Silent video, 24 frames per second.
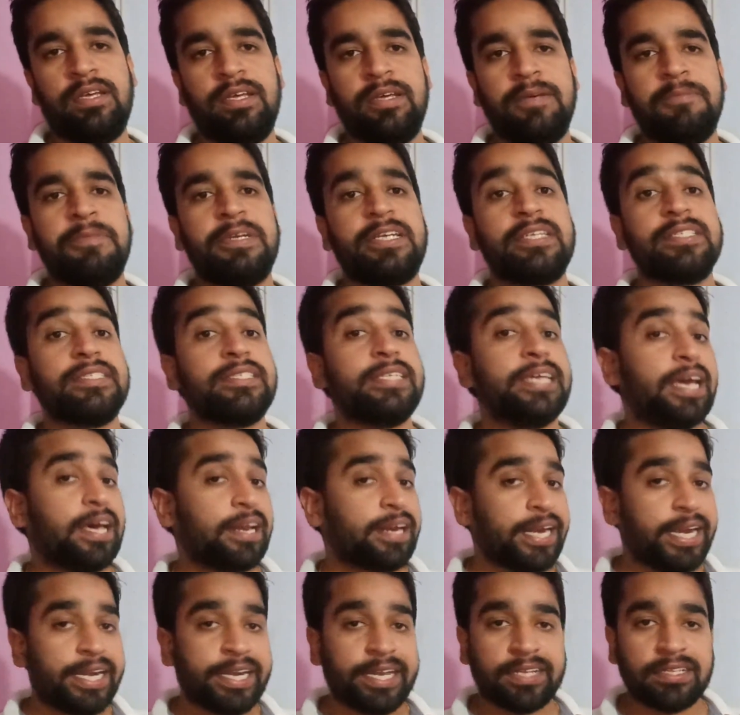because they are
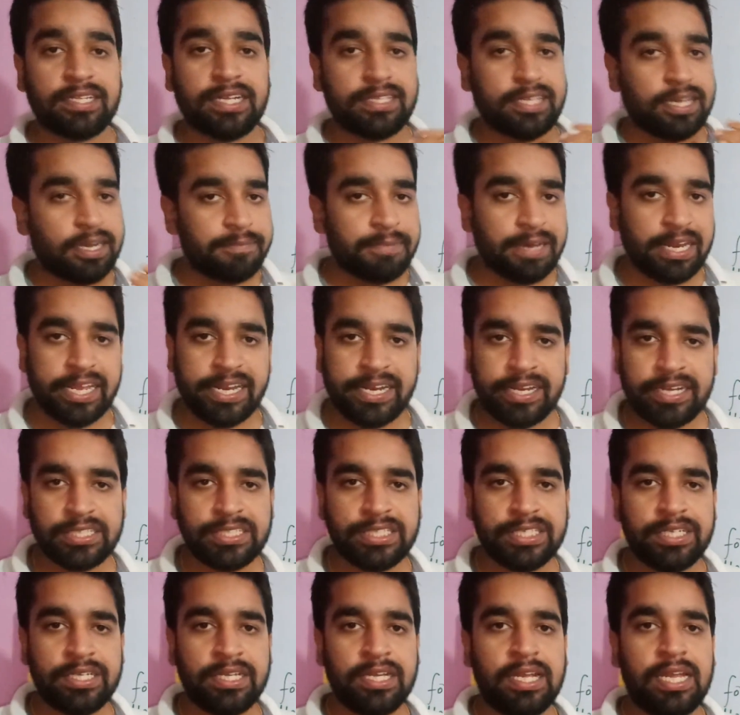getting the thermal energy,
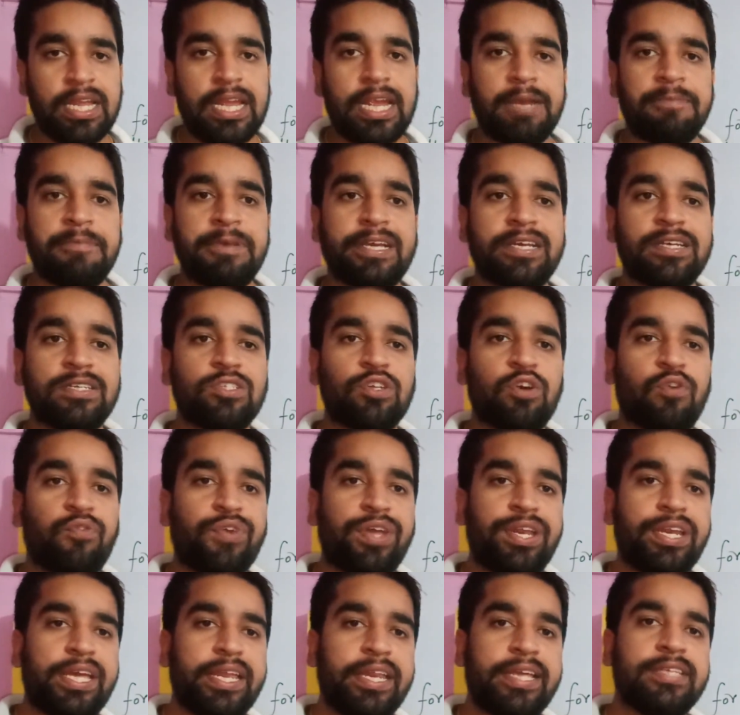and because of
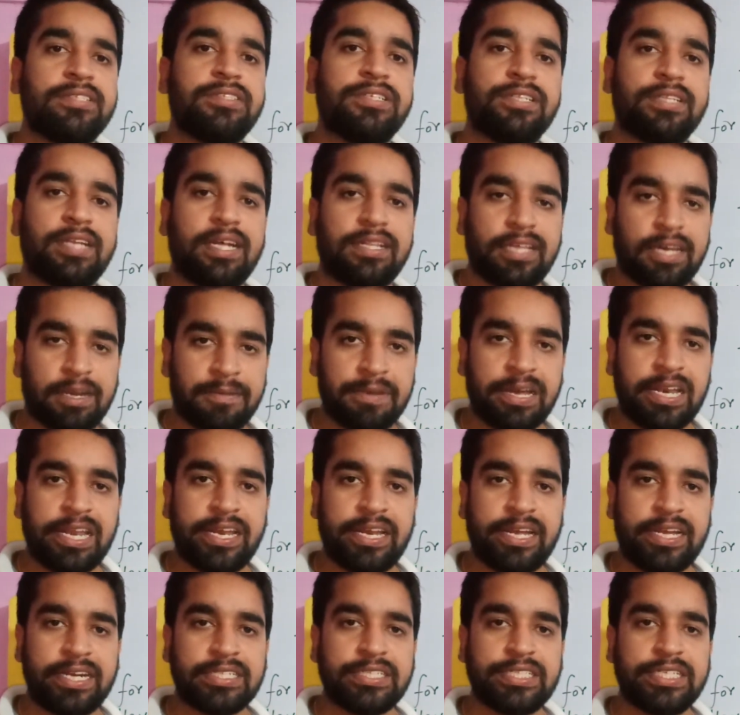increase in the thermal
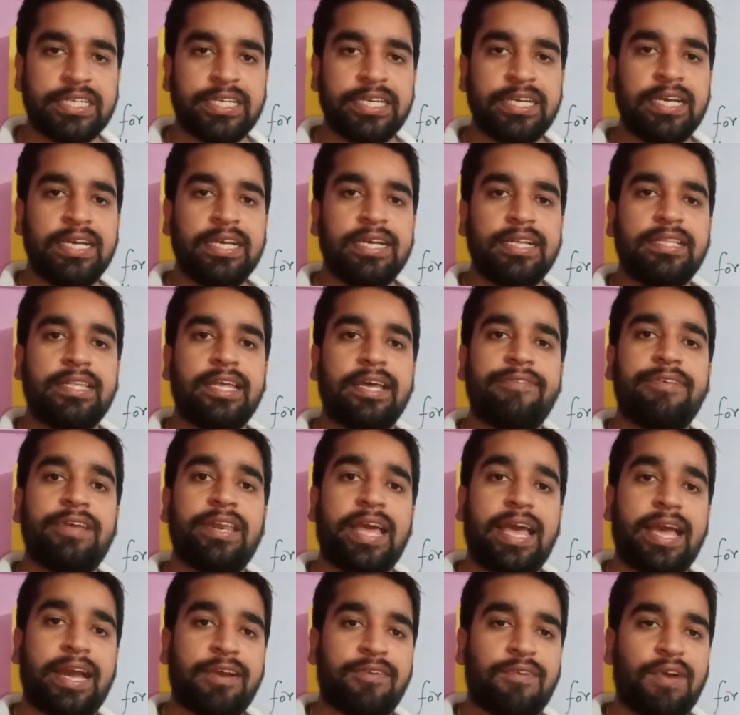energy, they will
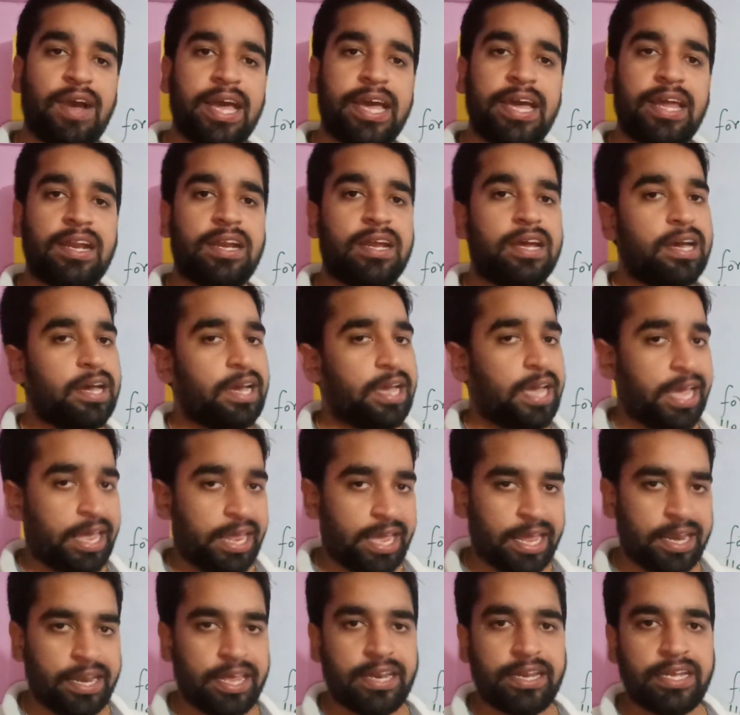acquire
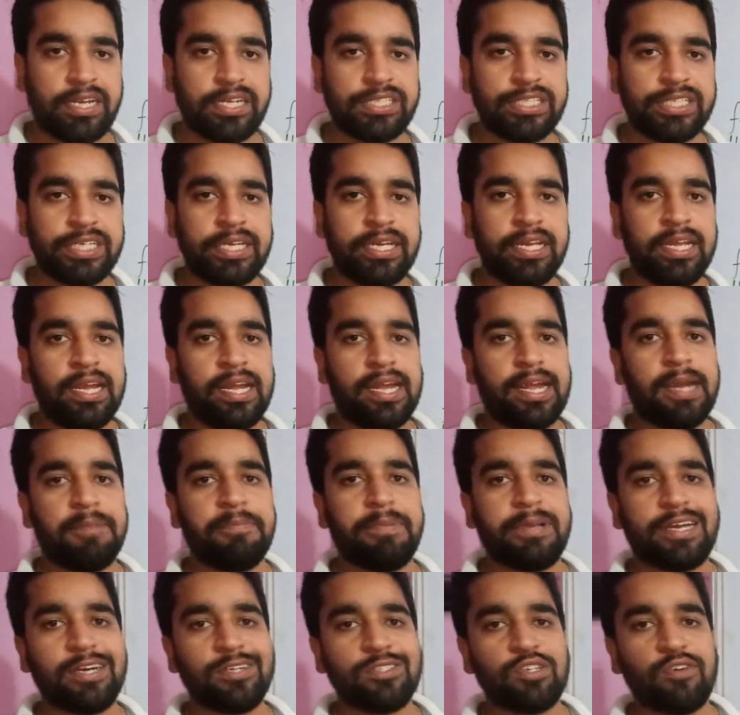an energy, and
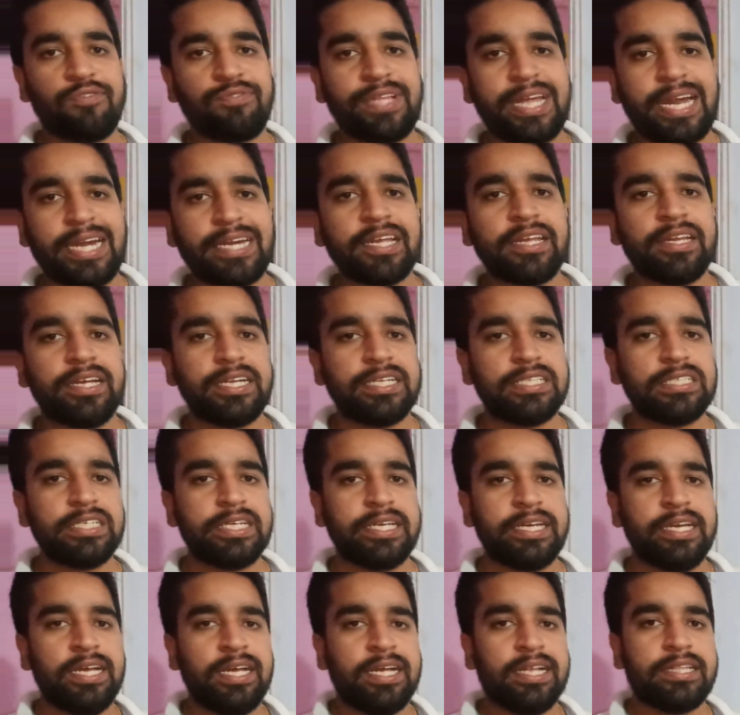because of that energy,
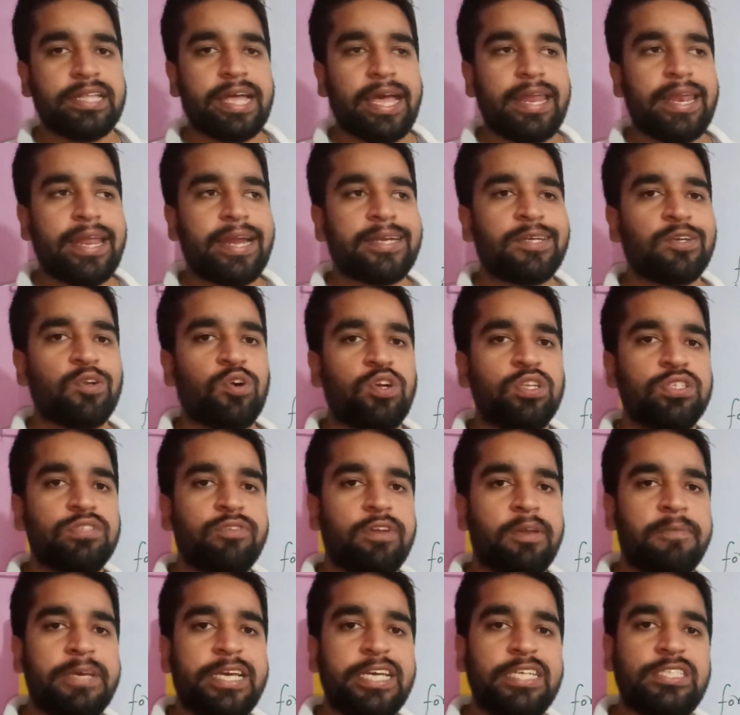the electrons will
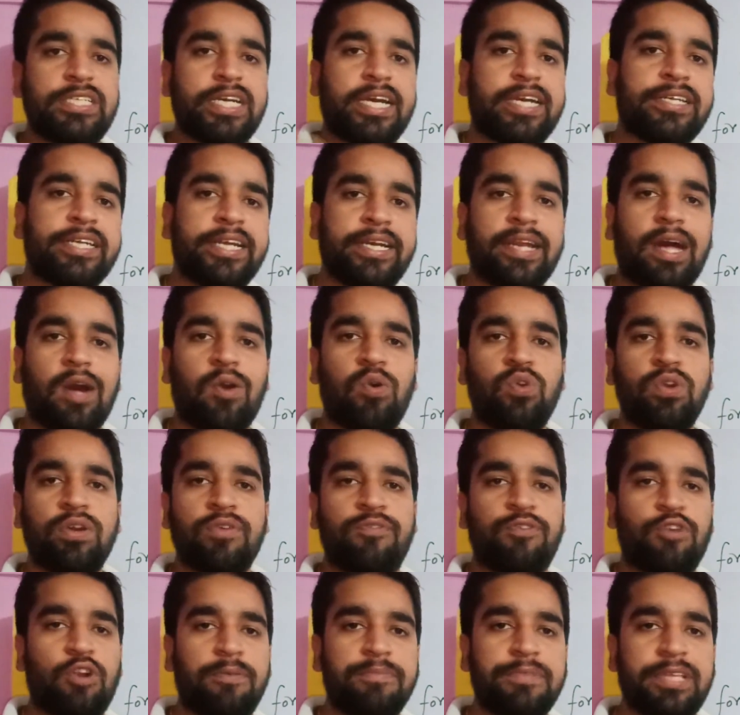be ejected out
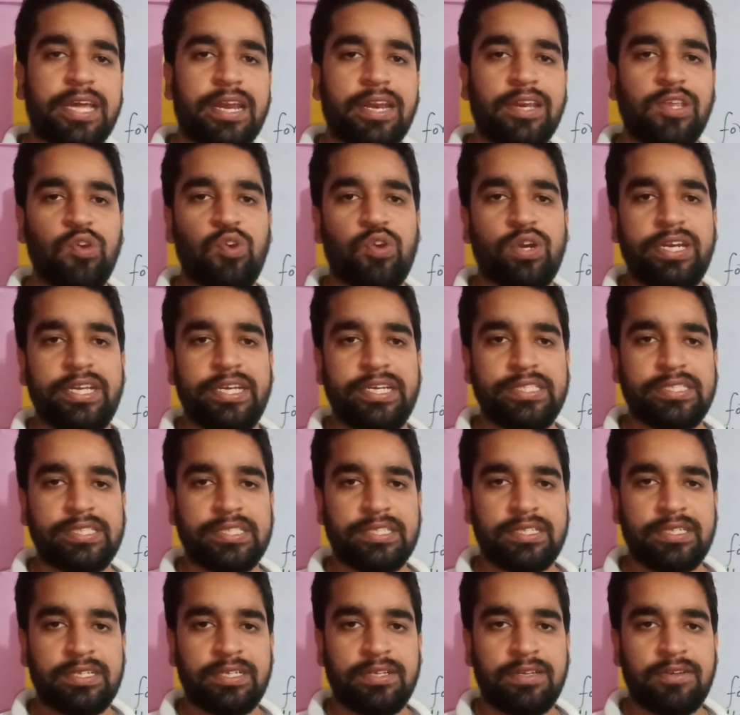from their nucleus,
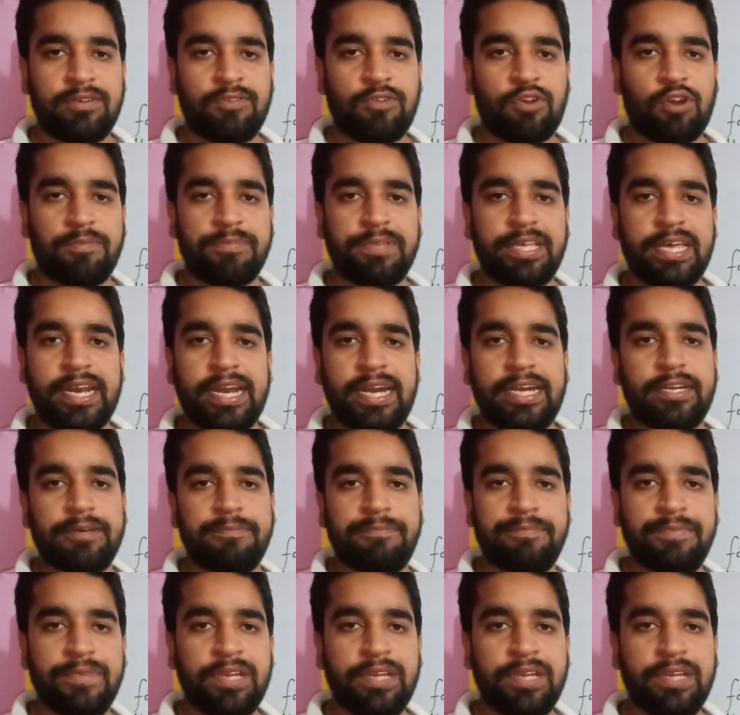from their atom.